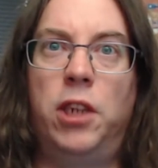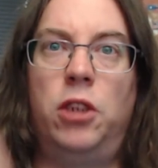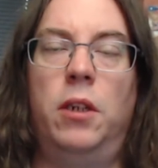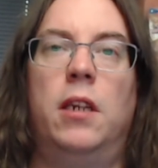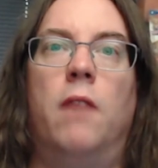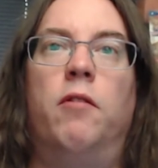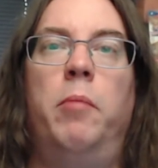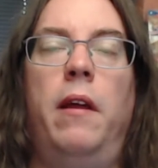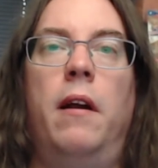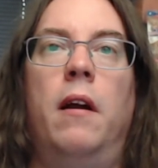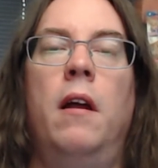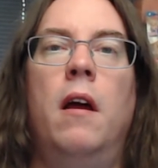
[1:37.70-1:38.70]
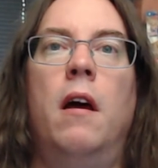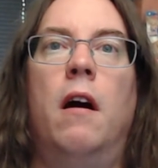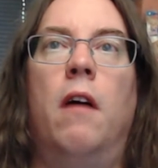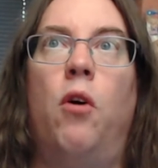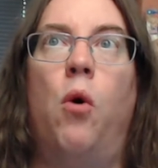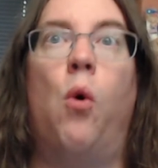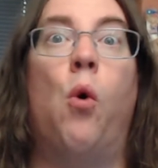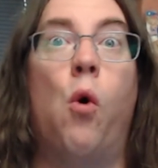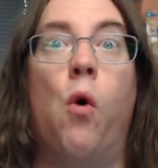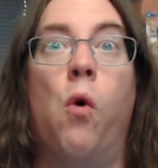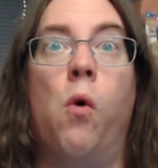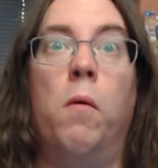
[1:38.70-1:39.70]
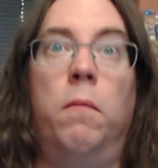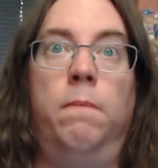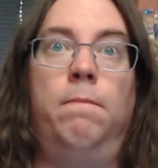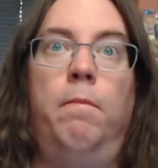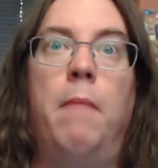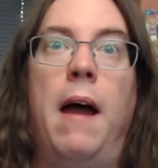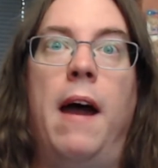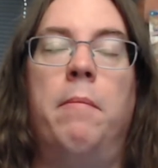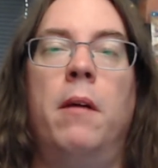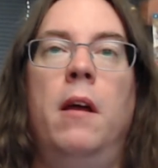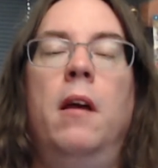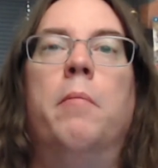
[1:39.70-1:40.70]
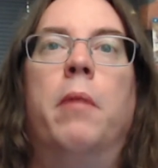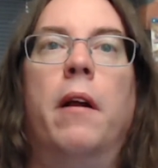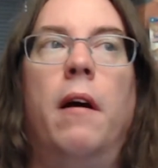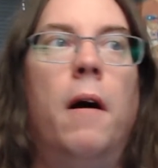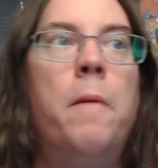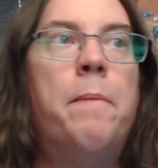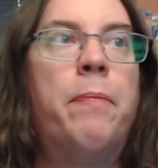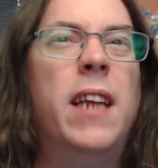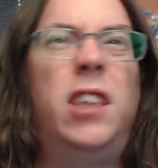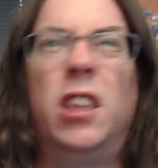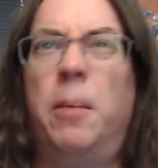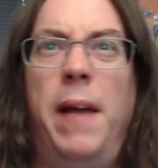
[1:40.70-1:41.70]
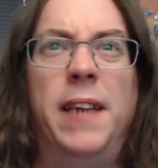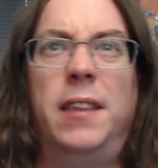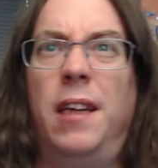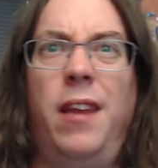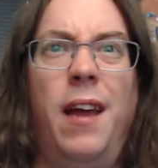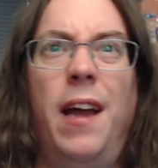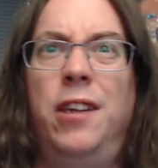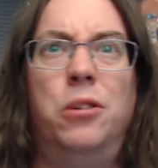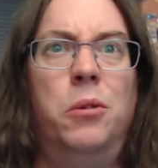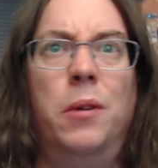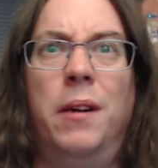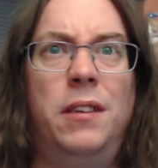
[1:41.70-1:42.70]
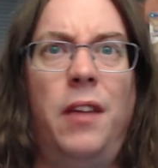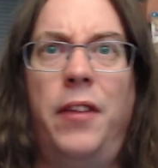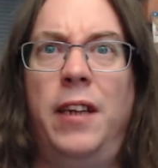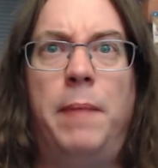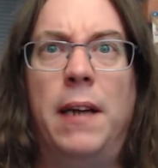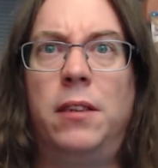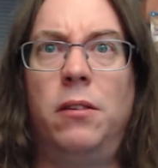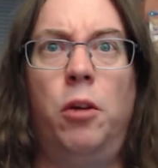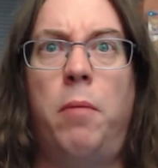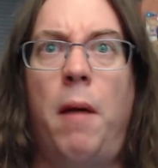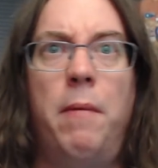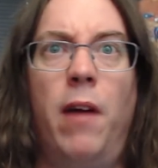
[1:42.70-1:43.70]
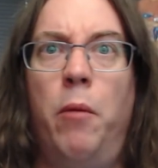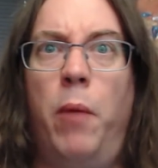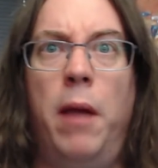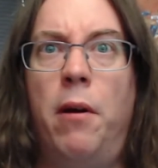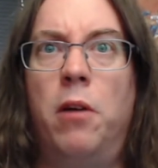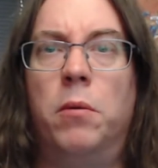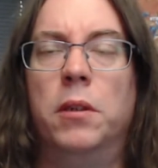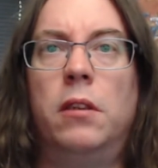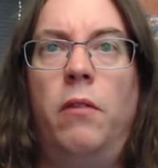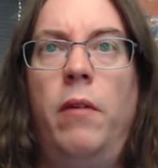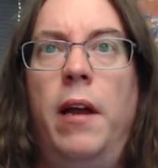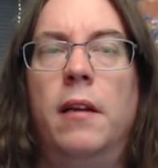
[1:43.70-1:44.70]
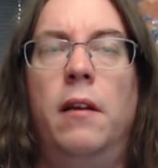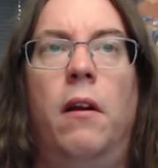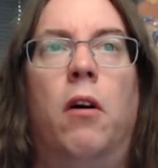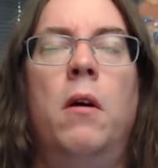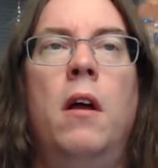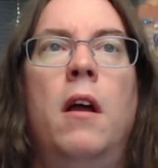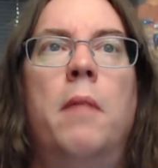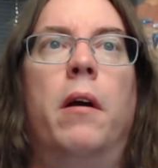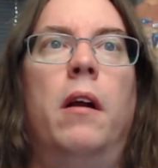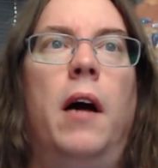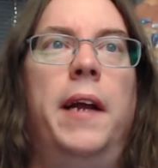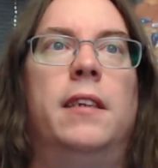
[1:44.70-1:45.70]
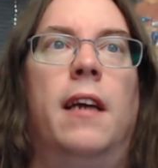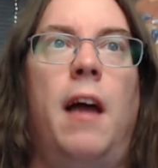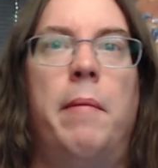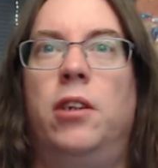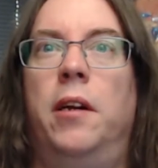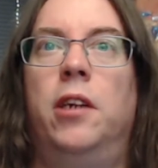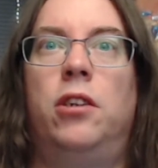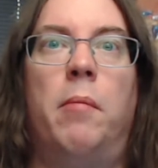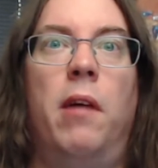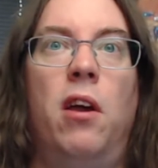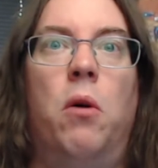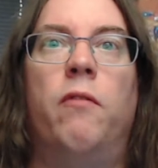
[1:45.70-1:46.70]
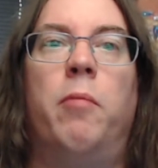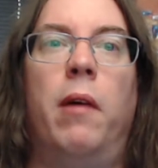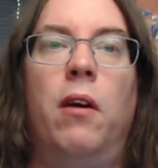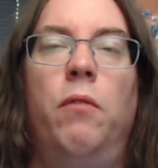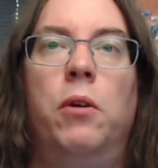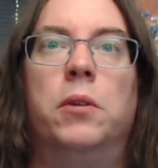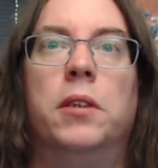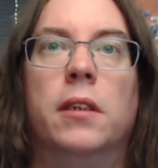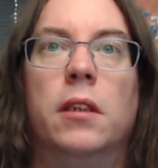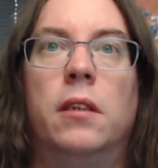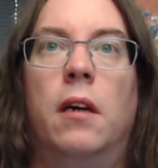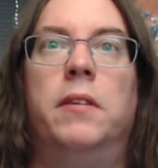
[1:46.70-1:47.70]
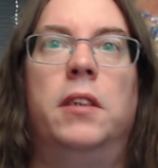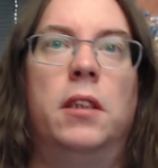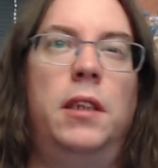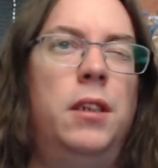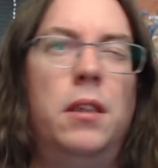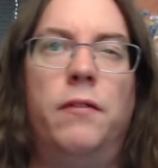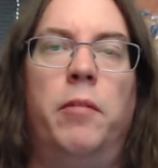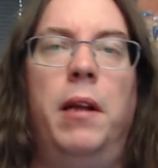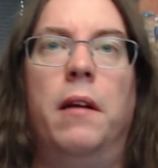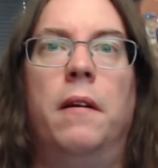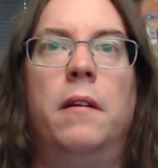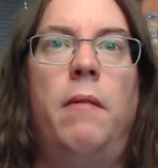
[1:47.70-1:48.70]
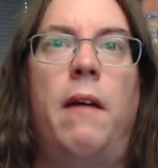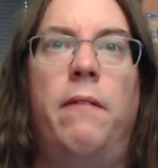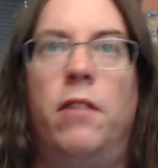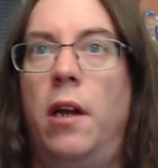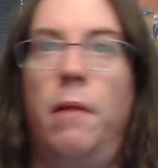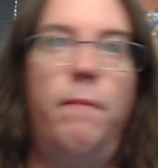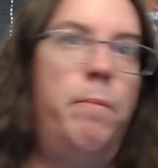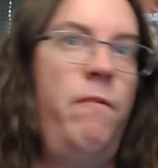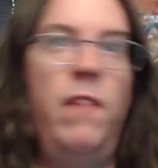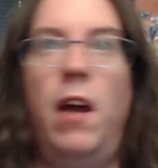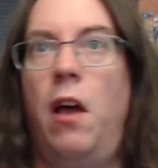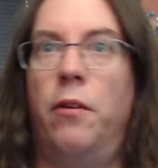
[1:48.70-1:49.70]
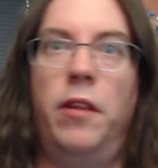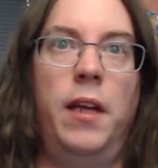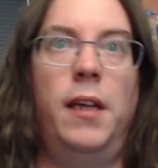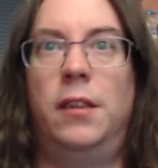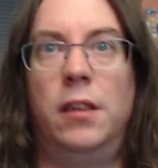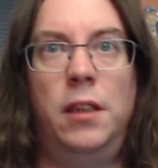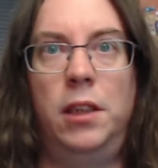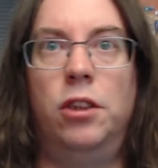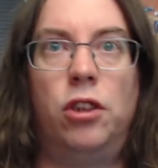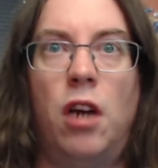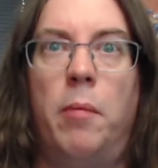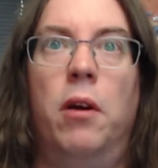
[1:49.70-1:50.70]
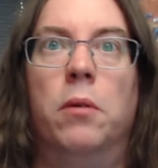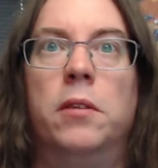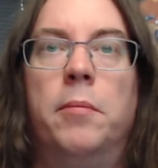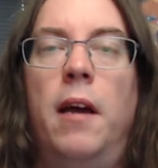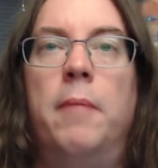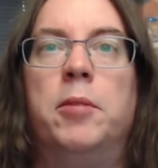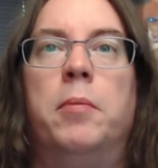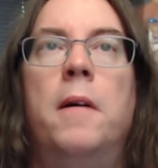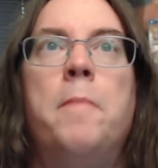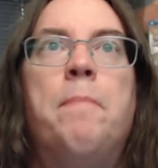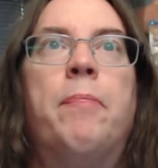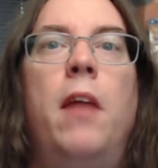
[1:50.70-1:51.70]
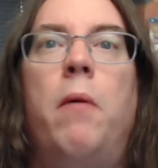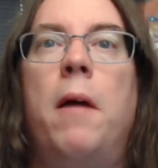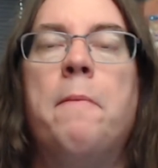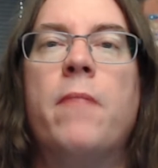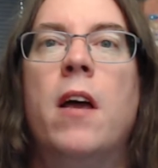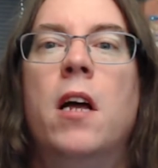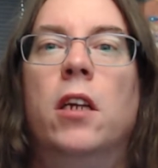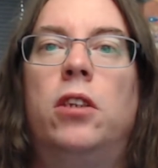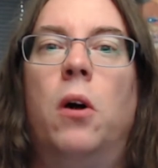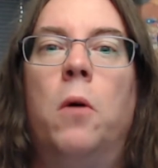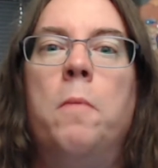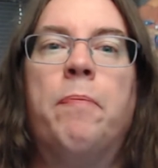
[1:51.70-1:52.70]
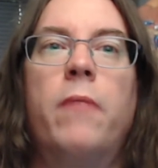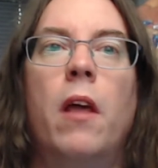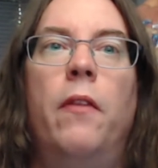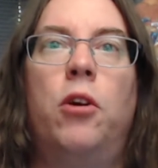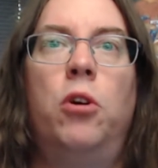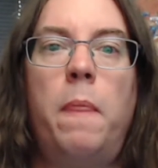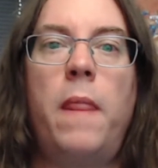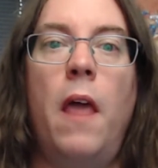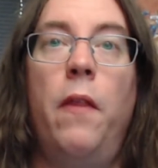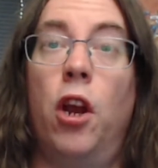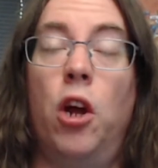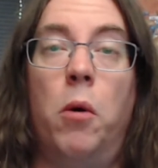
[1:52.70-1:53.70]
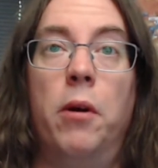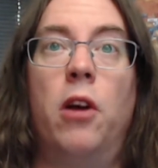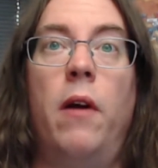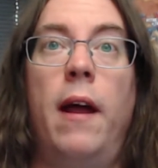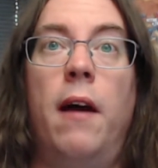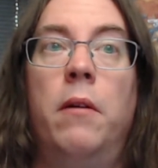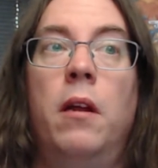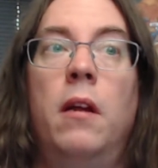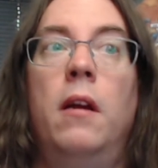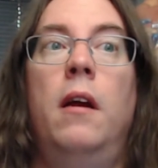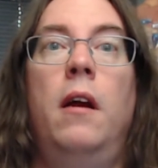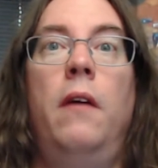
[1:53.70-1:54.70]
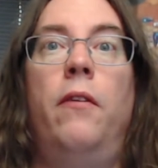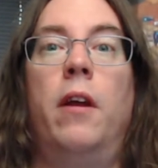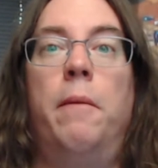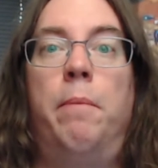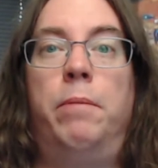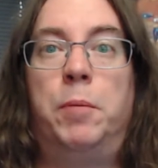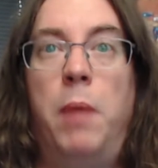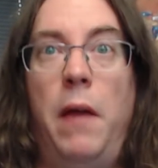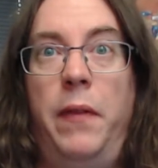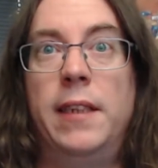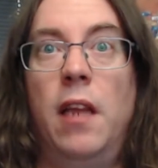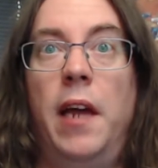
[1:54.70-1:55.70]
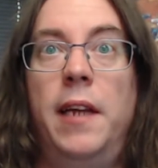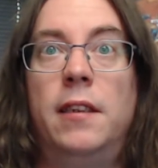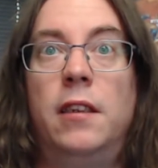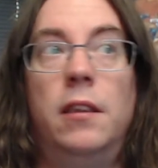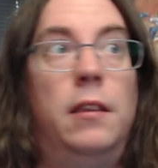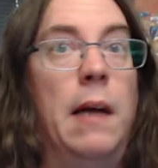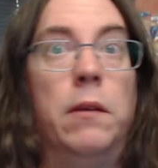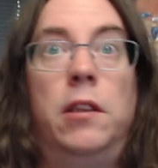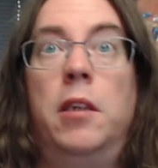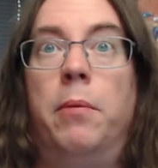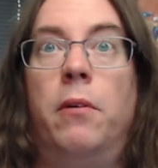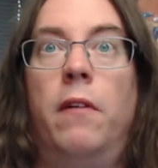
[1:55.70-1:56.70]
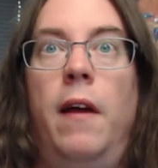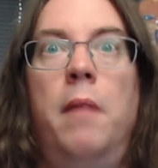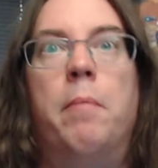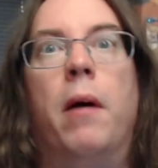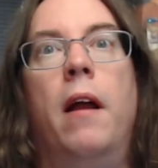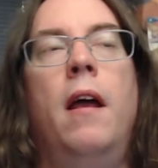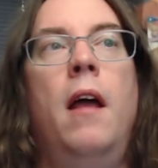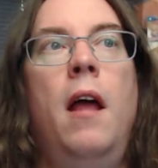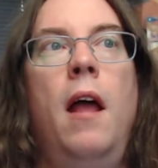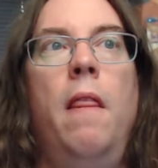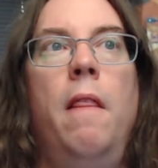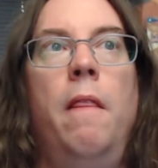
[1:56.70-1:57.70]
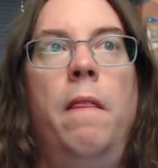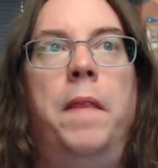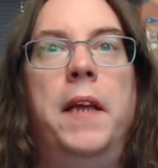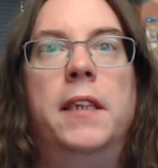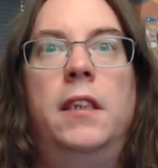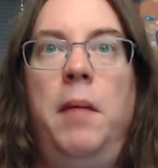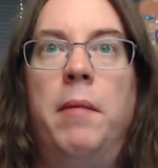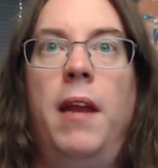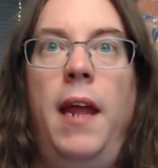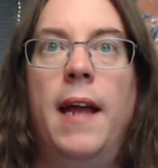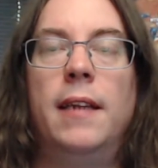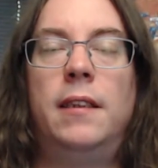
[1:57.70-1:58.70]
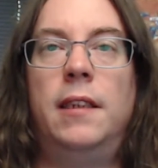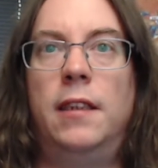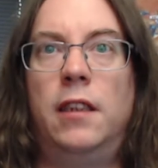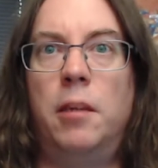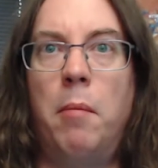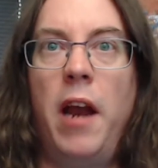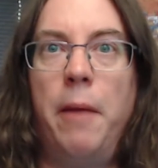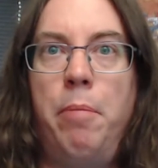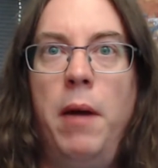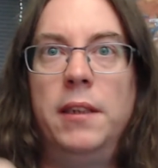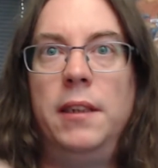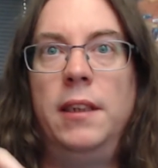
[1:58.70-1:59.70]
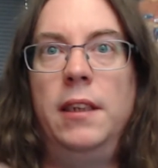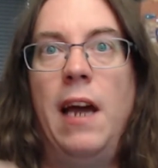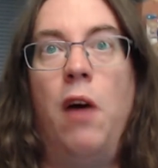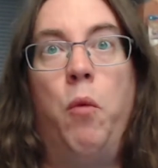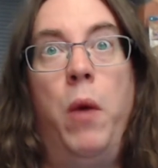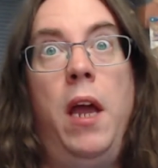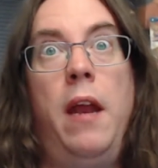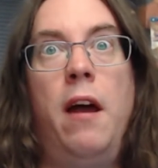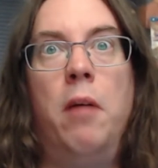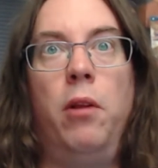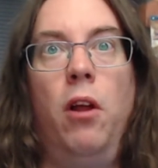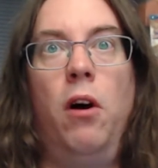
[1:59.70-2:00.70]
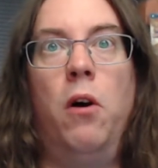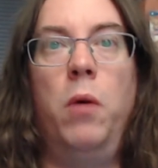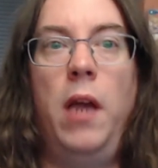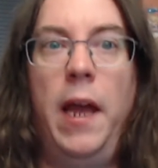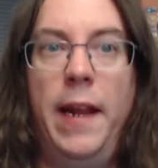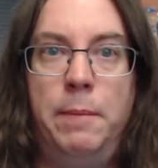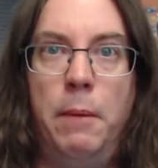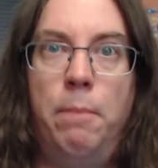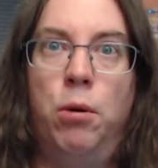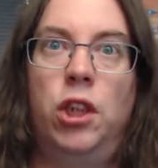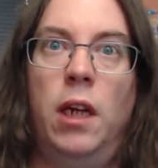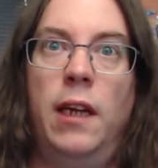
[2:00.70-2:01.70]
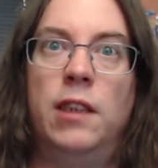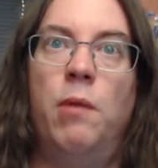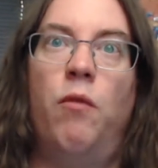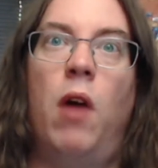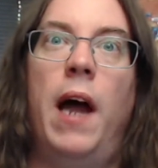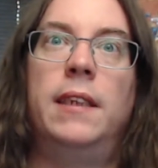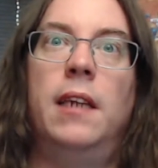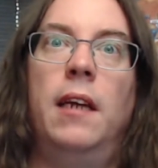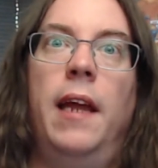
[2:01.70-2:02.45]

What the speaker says: itself will be there, the whole map. But it's just a basic thing I drew. Nothing special. You can probably find way better ones on Reddit, But I've been trying to draw my own for my own uses and stuff. It's just easier for me rather than trying to fit other things. Just easier to draw my own sometimes. But anyway, so the group, they're going to go underground. They're going to spread these lights. Sounds simple, right? But these demon ants, this demonic presence is way down below, and it's been rising, and it